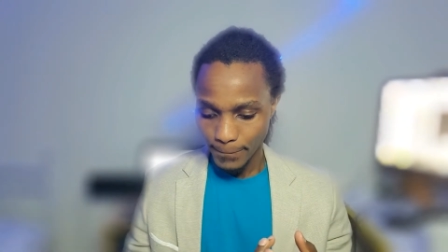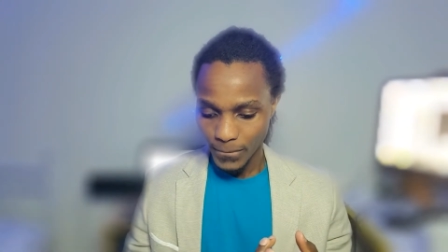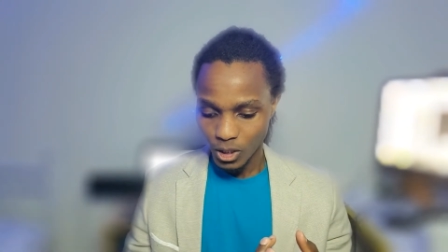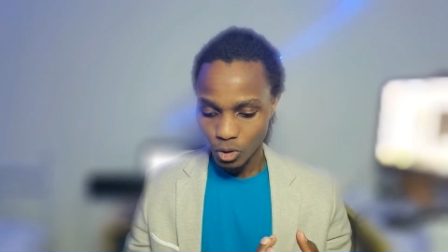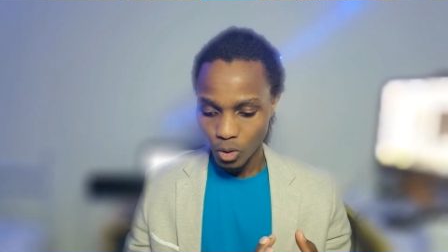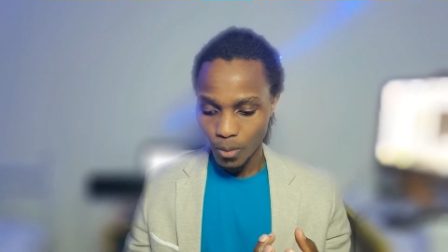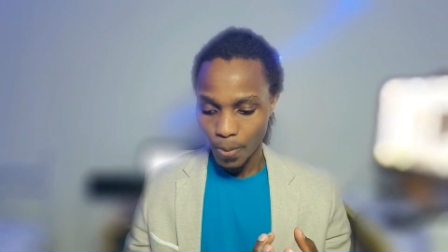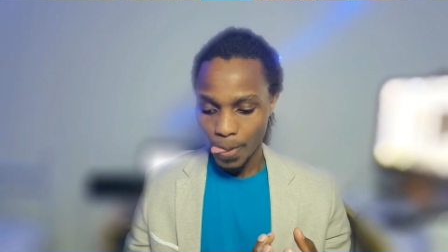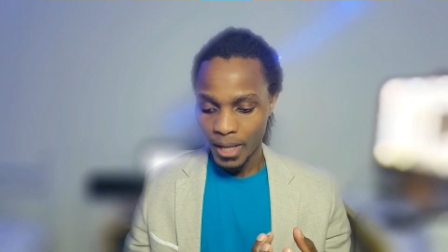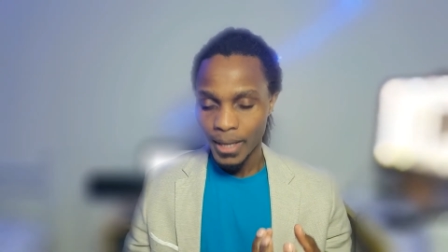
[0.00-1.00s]
So
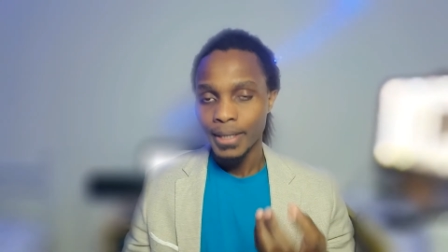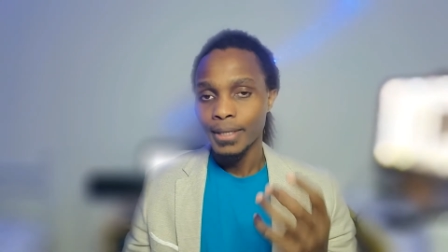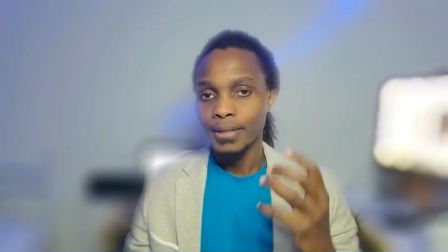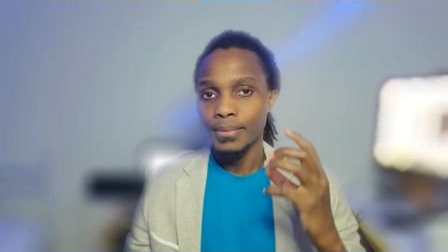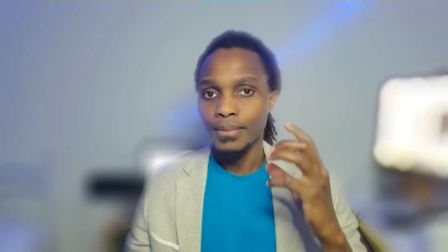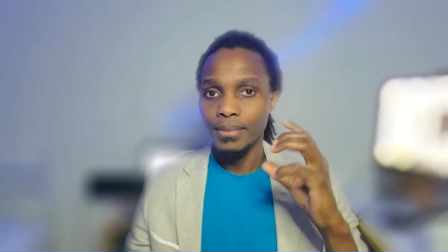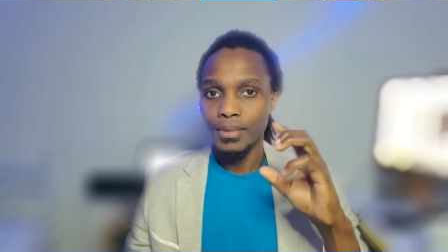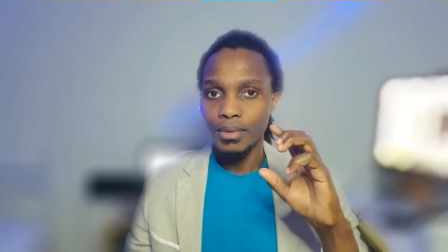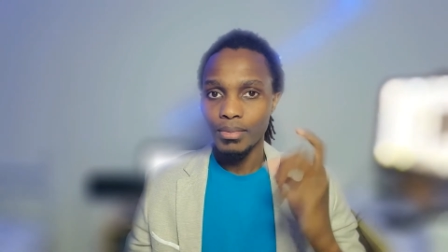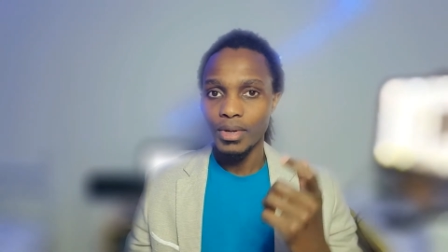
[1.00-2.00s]

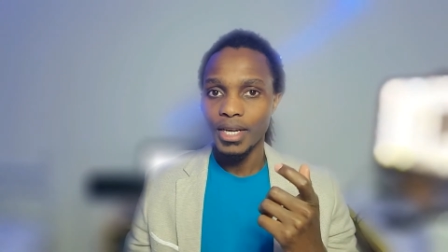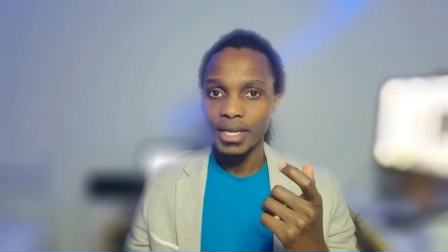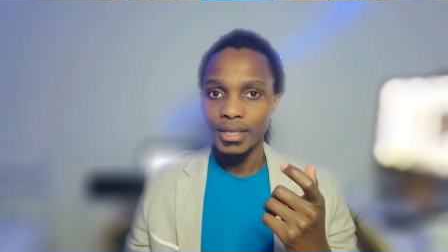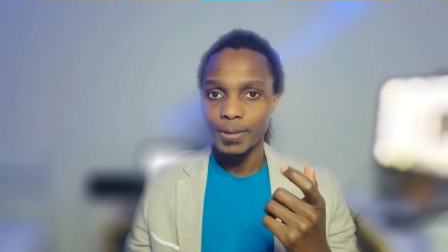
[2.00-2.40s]
your brain